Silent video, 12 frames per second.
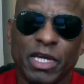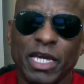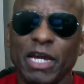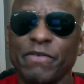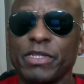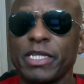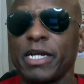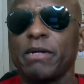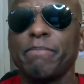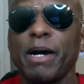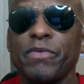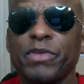Everything
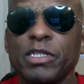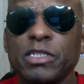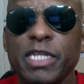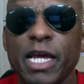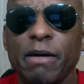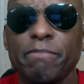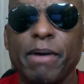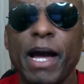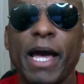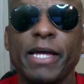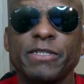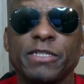about these damn
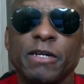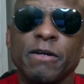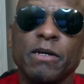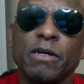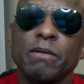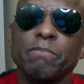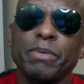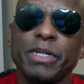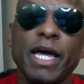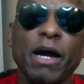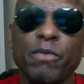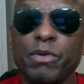Bidens. But
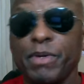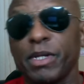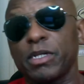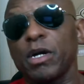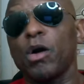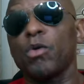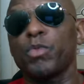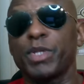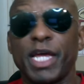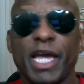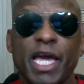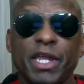now we've been caught with the
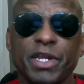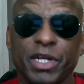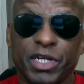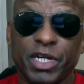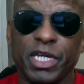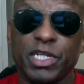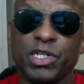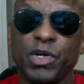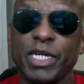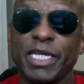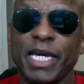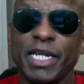hand in the cookie jar
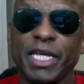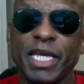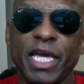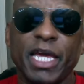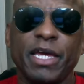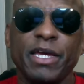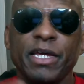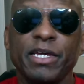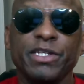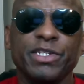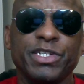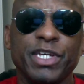yet again.
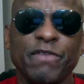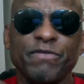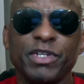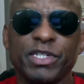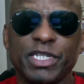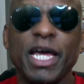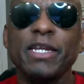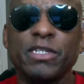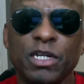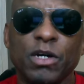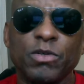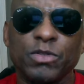Jeff
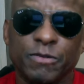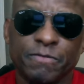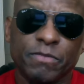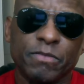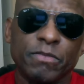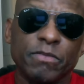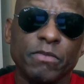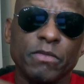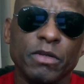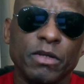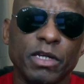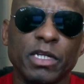DeSantis
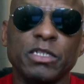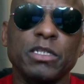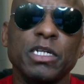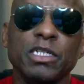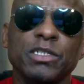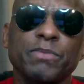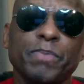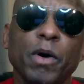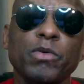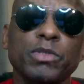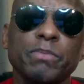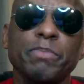is
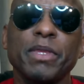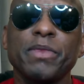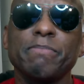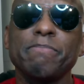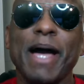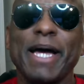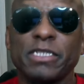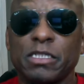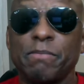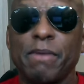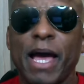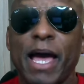supposed to be the
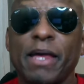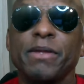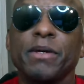mastermind